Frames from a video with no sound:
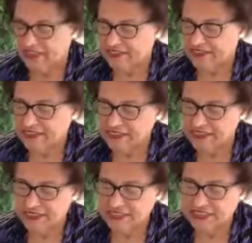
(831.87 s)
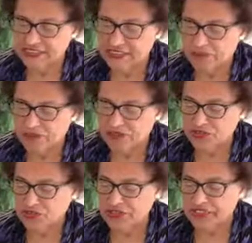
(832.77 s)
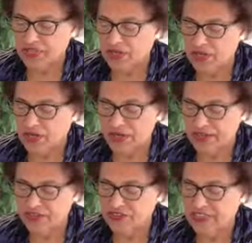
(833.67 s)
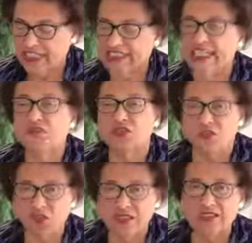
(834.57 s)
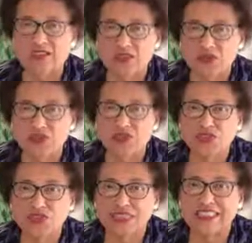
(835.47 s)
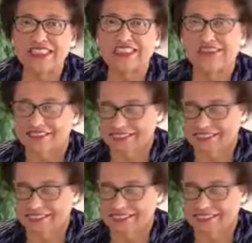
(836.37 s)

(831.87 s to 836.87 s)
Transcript: that the elephants had not been to his house prior to that day for well over 3 years.